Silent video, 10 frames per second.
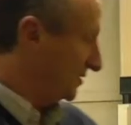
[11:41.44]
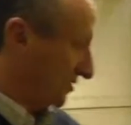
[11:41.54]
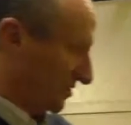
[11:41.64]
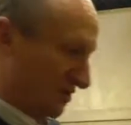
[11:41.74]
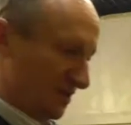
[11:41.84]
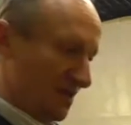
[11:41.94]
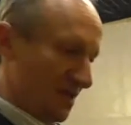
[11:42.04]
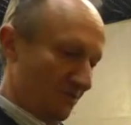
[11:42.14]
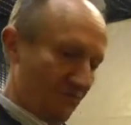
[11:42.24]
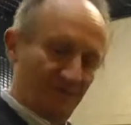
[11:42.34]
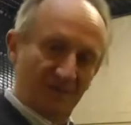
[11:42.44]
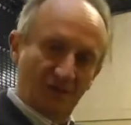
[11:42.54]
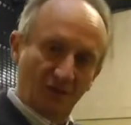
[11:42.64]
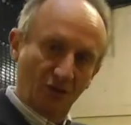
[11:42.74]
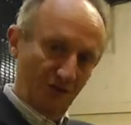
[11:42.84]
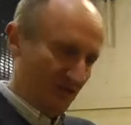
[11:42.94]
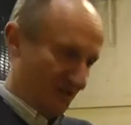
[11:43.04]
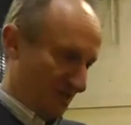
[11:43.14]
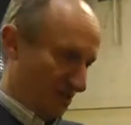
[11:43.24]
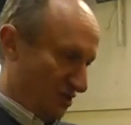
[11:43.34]
you can see along
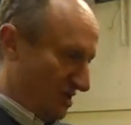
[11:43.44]
this edge